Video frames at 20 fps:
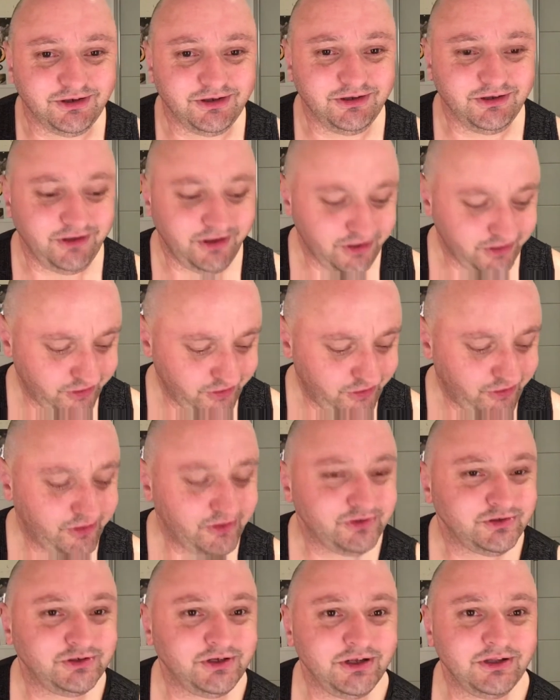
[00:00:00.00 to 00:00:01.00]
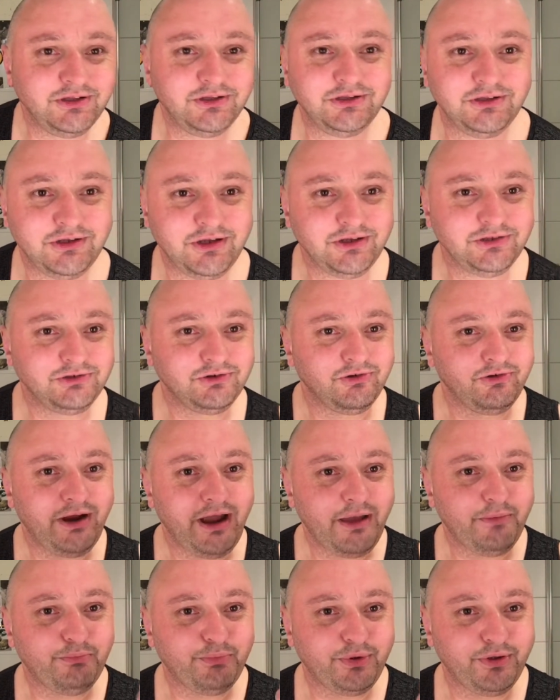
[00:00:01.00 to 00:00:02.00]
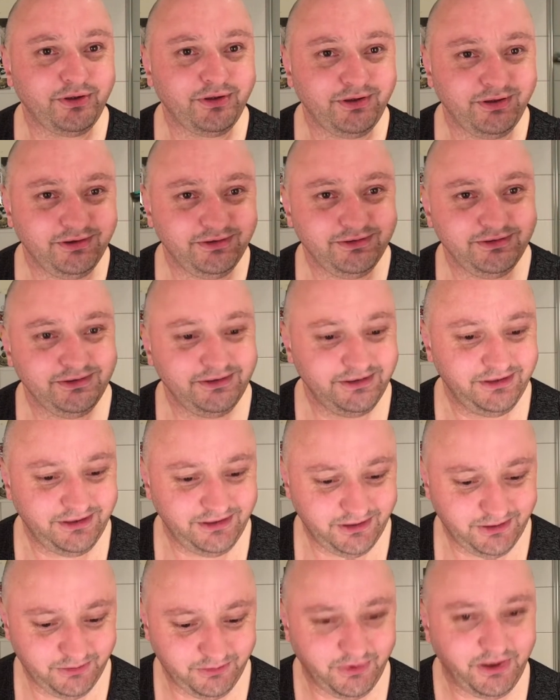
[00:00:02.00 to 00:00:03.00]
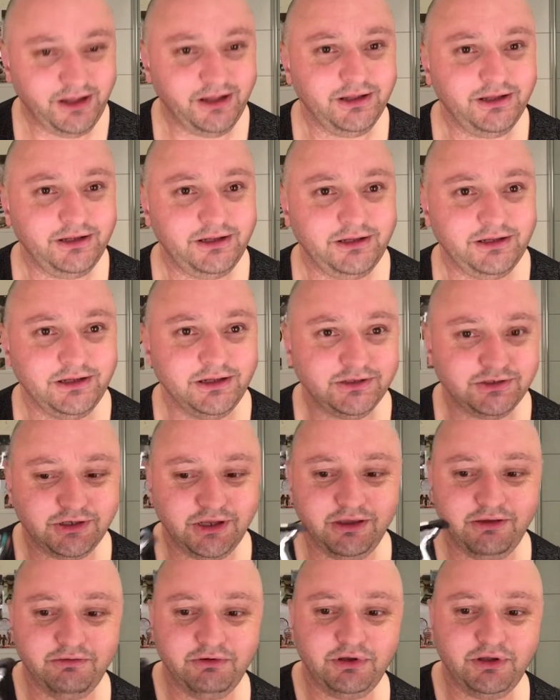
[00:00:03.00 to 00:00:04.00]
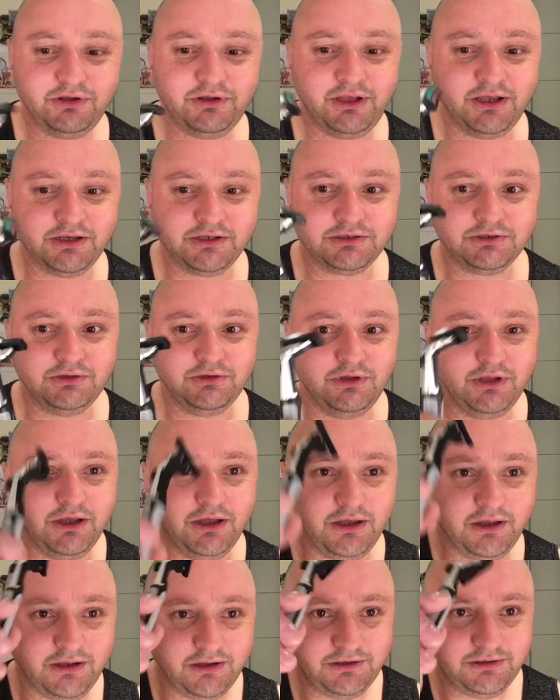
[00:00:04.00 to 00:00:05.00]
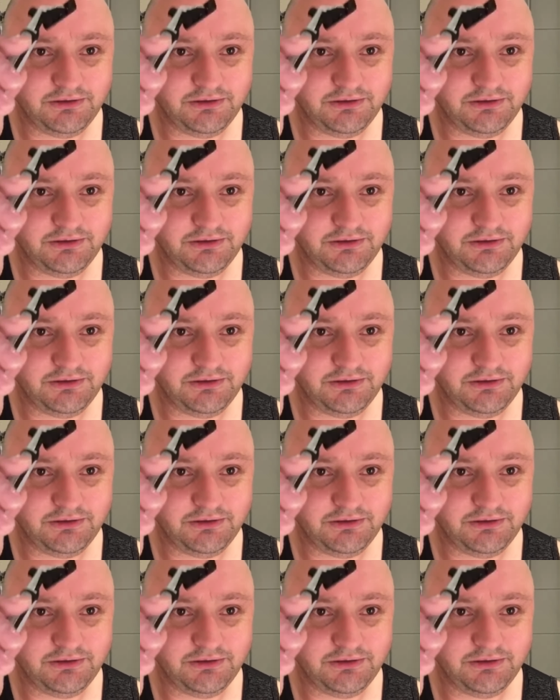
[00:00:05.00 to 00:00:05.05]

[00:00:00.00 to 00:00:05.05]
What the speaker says: Your shit is crap." Well, let's give it a test today.